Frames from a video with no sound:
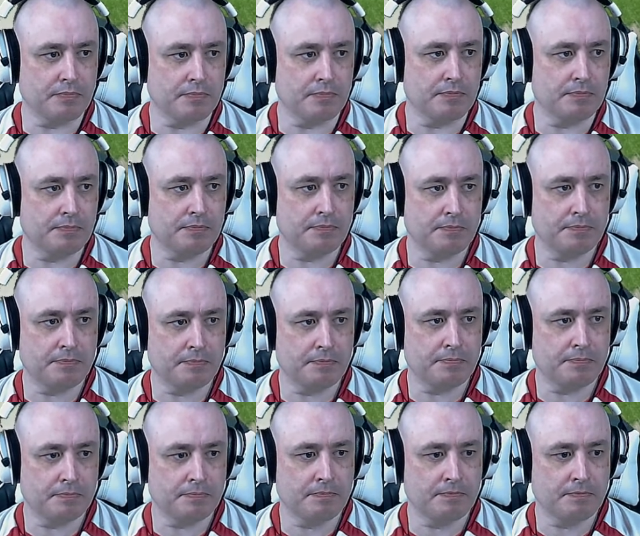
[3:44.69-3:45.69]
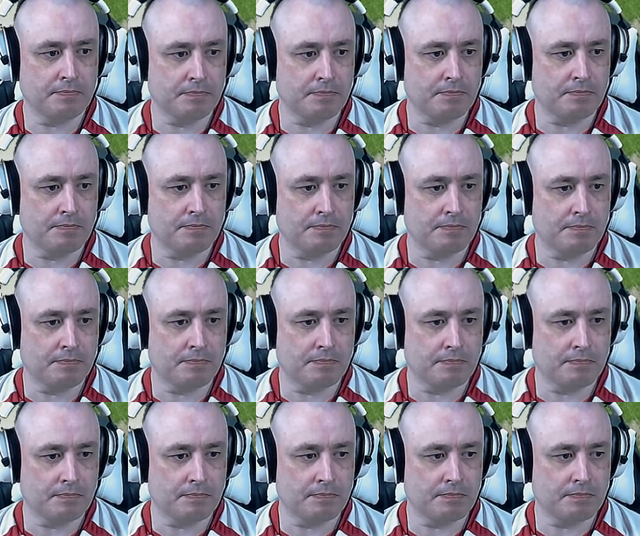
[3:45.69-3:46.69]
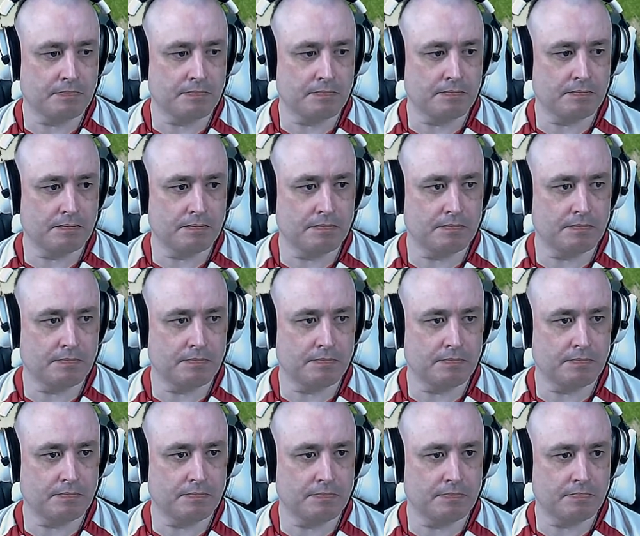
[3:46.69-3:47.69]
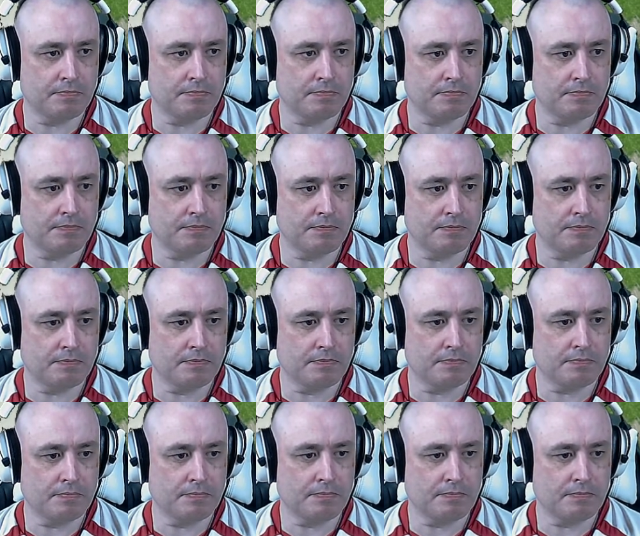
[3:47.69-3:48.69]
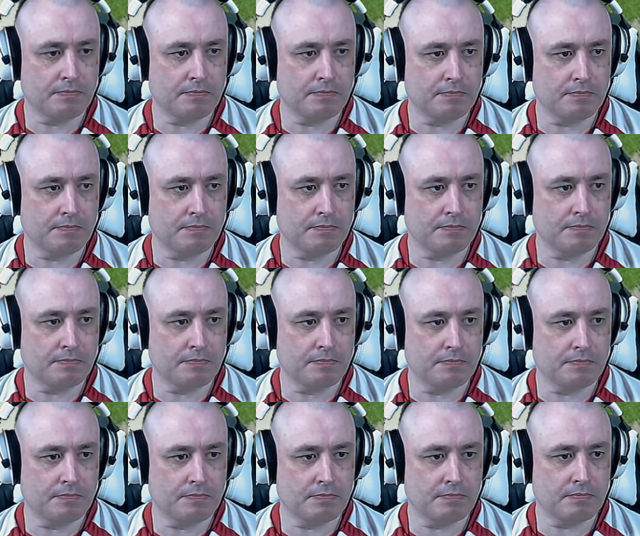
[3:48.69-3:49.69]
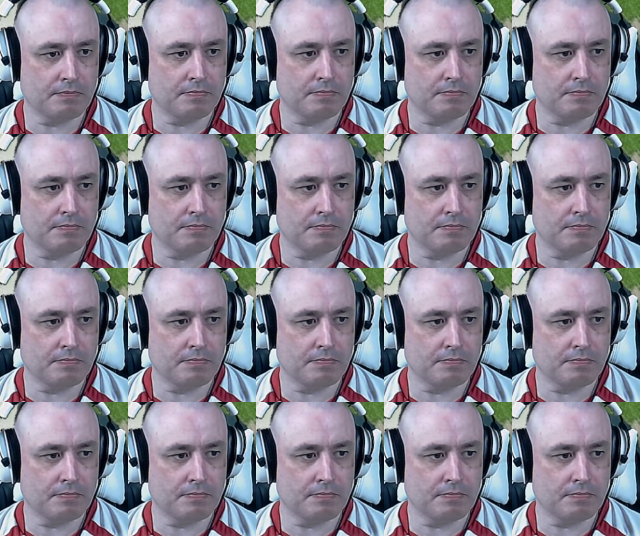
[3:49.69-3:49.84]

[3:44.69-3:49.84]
No one is speaking in this clip.